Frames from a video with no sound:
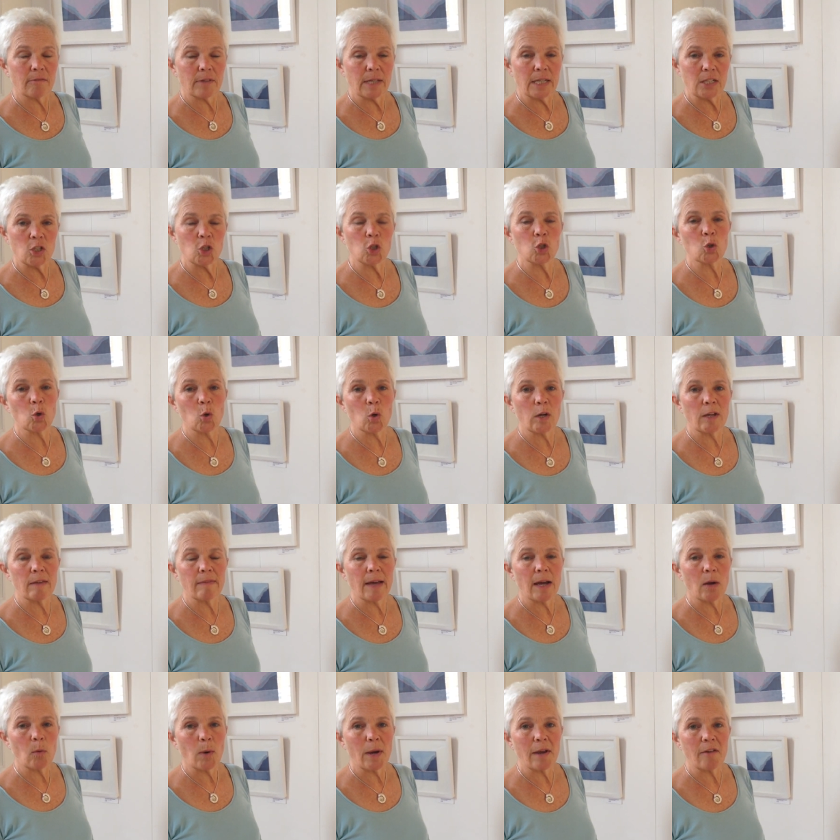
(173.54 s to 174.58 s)
enjoy
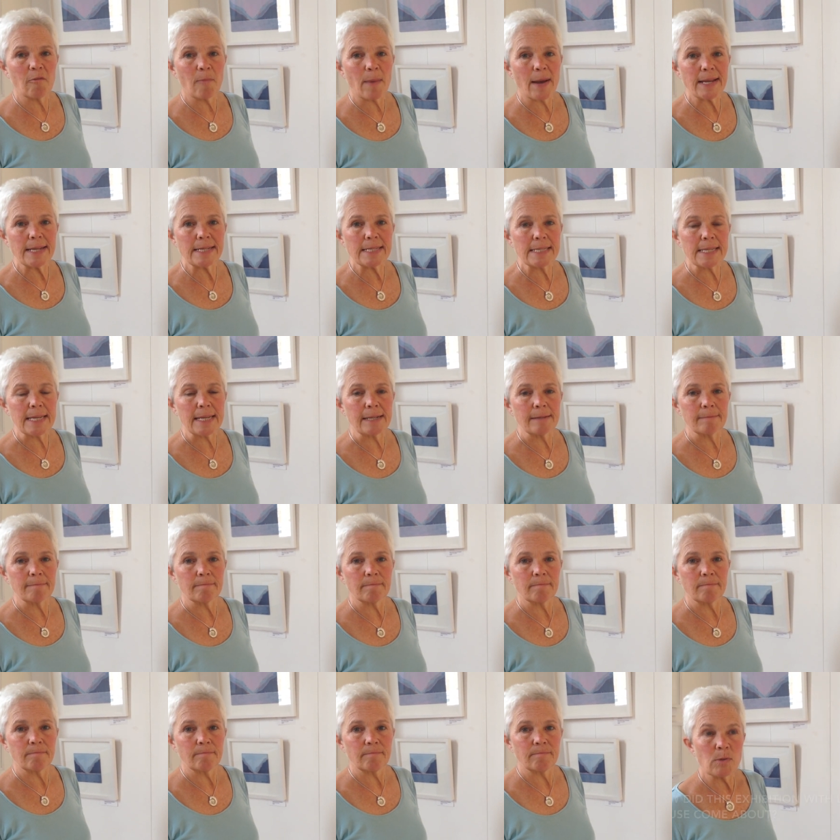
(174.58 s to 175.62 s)
that way of painting.
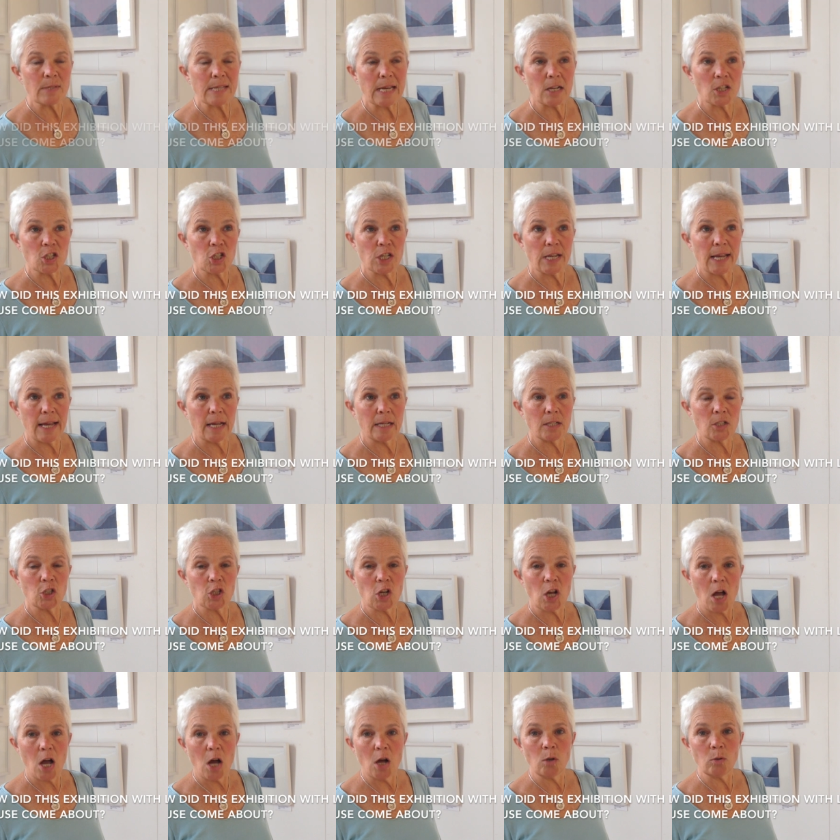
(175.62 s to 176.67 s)
It's actually Angela
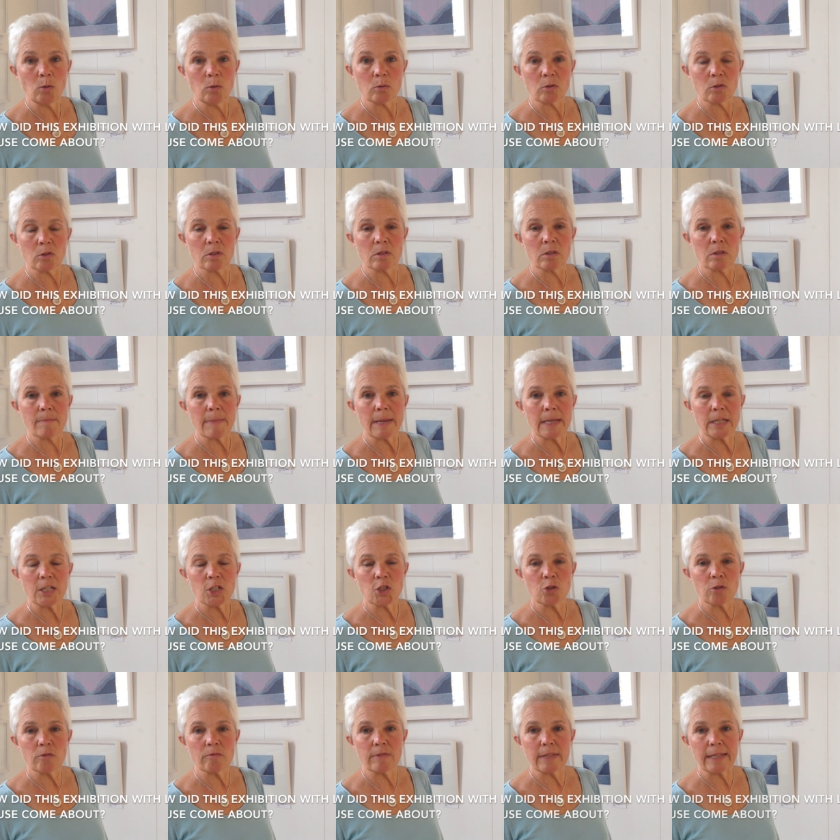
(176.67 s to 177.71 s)
Holt, the
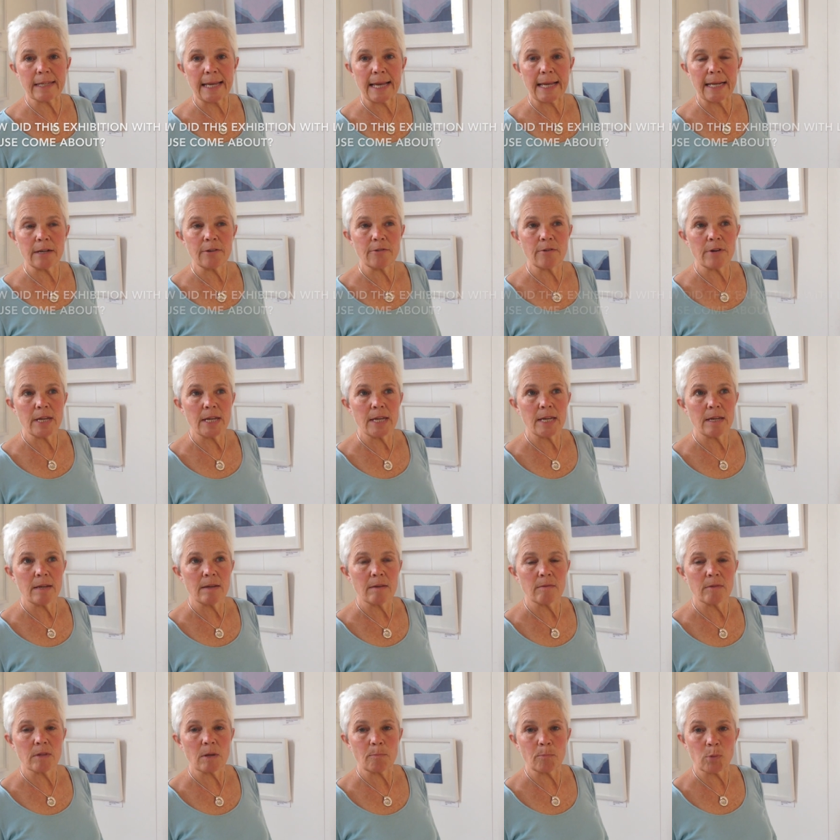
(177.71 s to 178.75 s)
manager of the gallery,
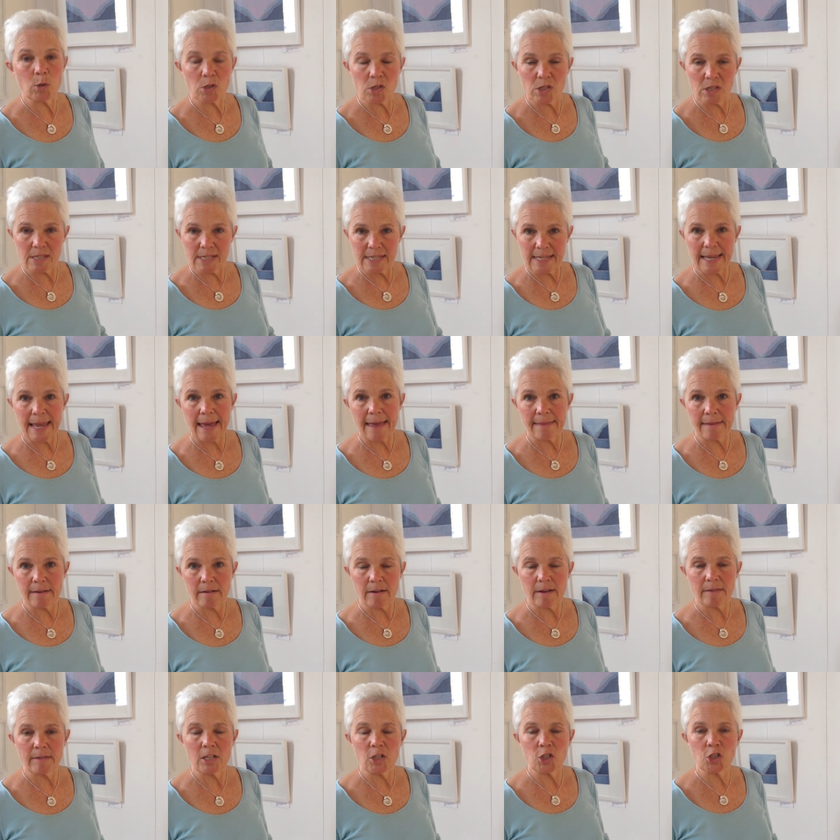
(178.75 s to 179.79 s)
that put us together. I
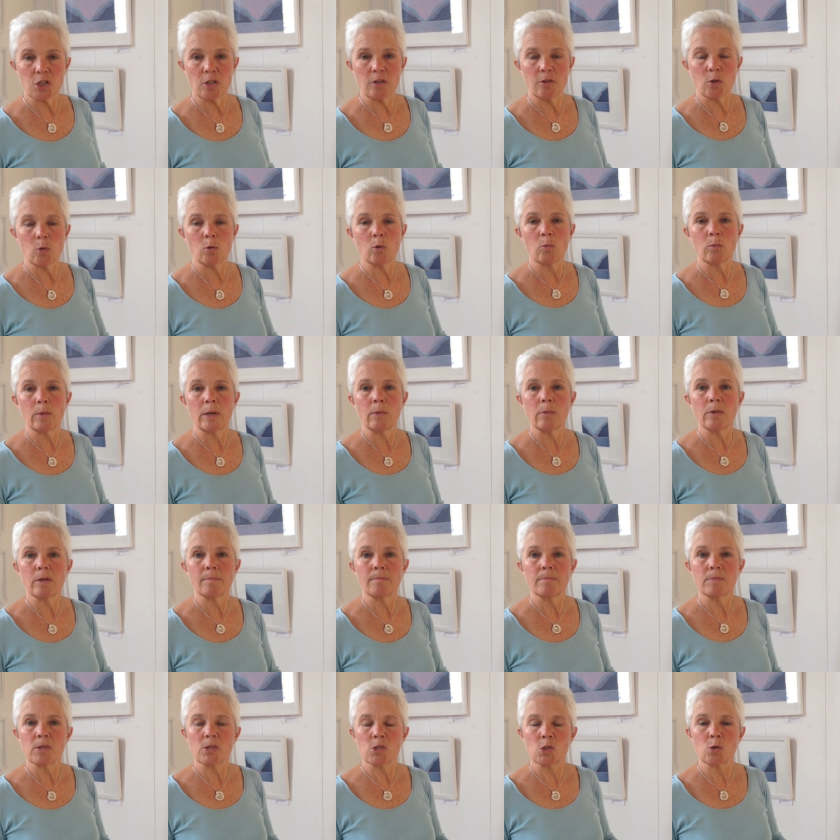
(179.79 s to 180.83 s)
think she thought we were
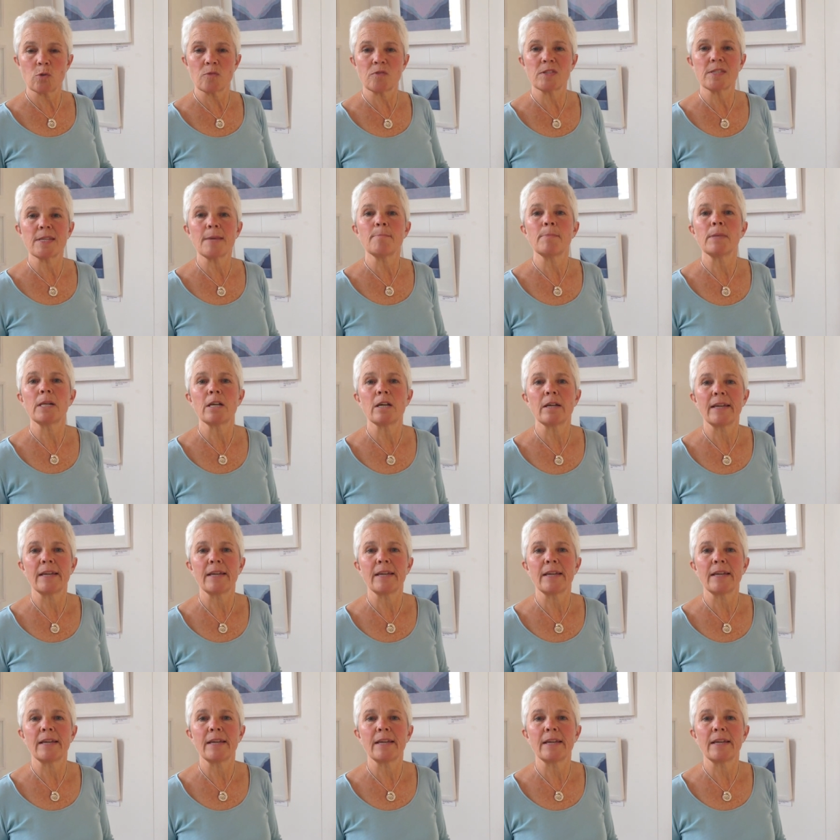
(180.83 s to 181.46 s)
sort of similar